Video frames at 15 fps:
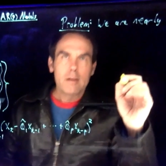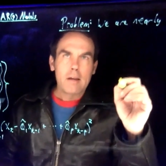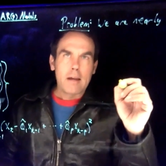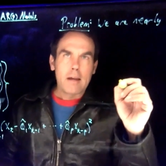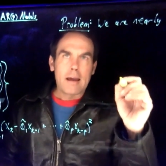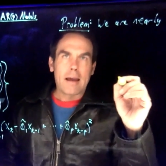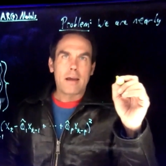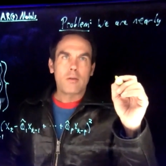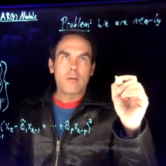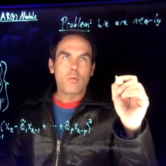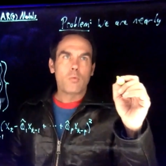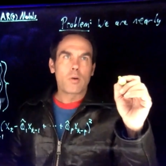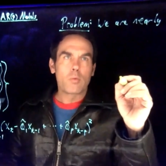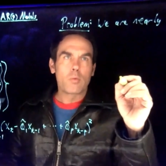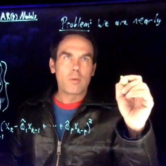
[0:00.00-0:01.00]
and
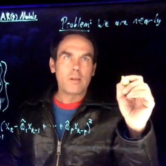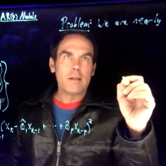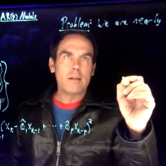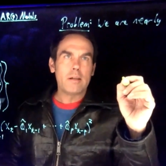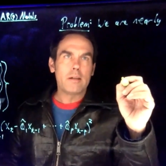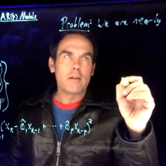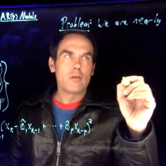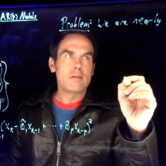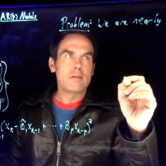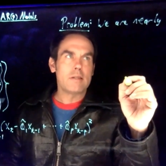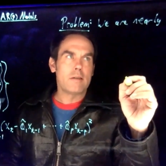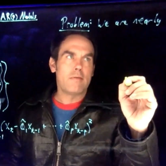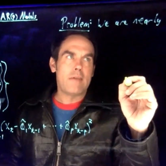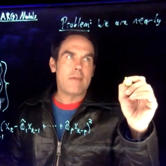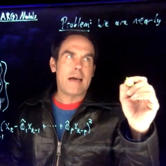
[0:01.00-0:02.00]
we're really guilty
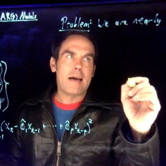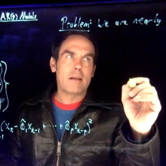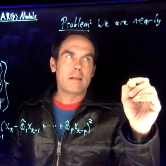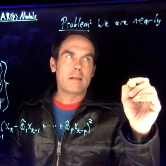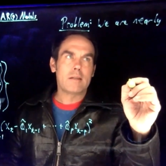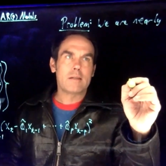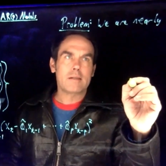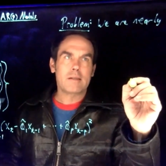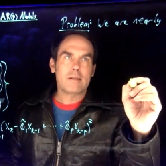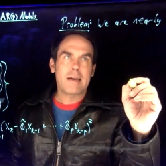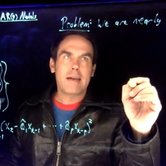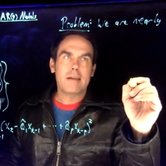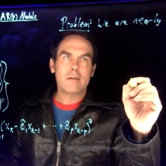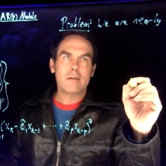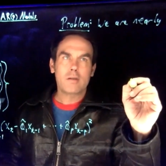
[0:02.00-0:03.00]
of that in this
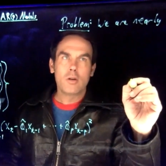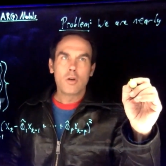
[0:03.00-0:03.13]
case.